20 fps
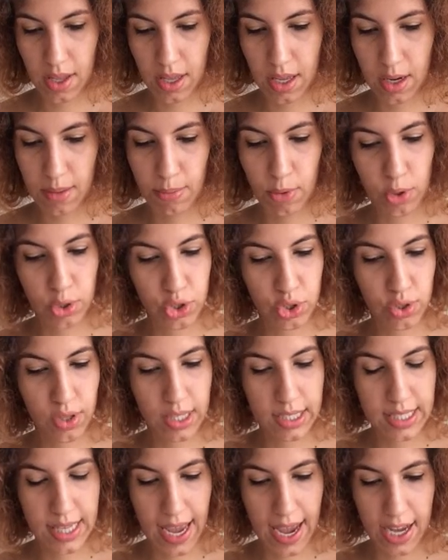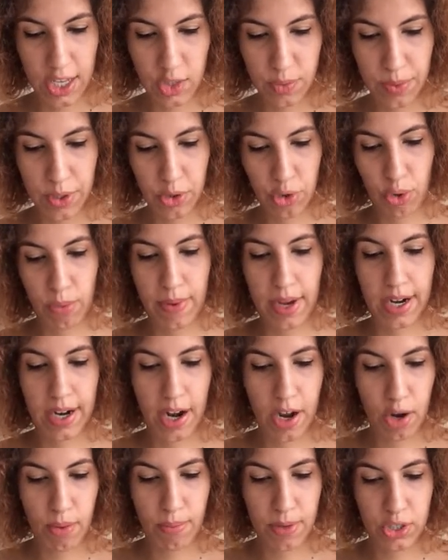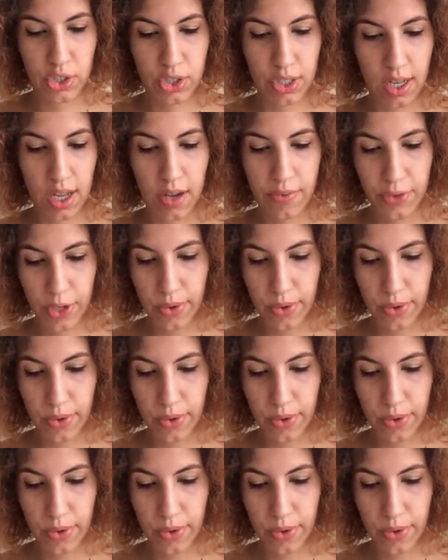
an emotional attachment, no matter how much love